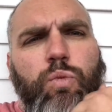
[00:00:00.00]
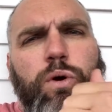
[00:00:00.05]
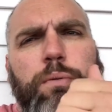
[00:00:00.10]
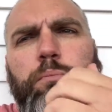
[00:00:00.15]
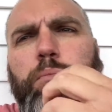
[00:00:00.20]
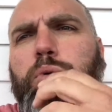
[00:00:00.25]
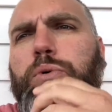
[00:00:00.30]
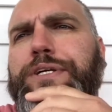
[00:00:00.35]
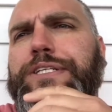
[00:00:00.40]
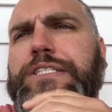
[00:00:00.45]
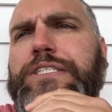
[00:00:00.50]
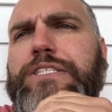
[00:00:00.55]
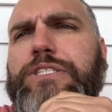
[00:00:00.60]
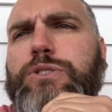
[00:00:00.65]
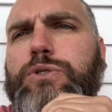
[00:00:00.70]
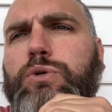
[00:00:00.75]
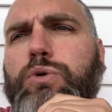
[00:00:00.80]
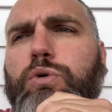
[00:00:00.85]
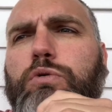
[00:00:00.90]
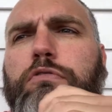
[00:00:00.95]

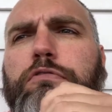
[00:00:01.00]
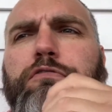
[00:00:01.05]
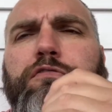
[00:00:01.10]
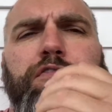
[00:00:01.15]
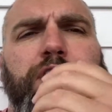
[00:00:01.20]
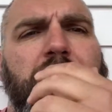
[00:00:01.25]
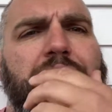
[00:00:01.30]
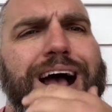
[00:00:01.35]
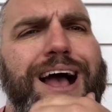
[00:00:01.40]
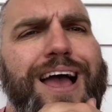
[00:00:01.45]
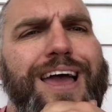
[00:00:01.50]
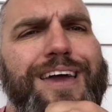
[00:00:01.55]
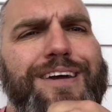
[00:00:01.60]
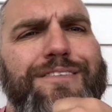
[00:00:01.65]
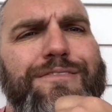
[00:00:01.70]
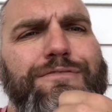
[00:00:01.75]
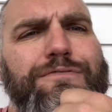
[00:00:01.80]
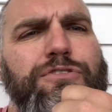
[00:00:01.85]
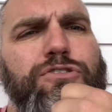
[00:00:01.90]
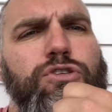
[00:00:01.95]

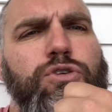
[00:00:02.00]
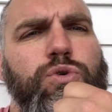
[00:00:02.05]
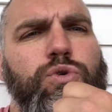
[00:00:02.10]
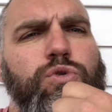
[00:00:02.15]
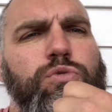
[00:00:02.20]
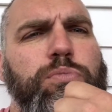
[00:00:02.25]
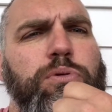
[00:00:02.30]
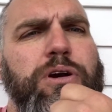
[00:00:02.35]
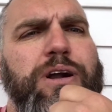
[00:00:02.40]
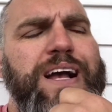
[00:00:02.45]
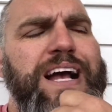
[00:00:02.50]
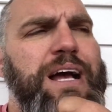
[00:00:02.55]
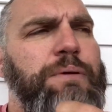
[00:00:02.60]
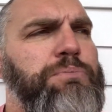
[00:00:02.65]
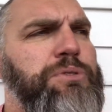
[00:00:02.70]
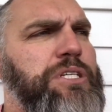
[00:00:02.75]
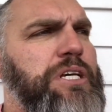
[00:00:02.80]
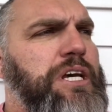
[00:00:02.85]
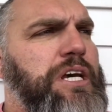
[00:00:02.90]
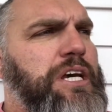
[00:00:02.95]
1.052
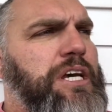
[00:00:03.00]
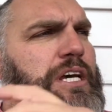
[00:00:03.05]
perhaps.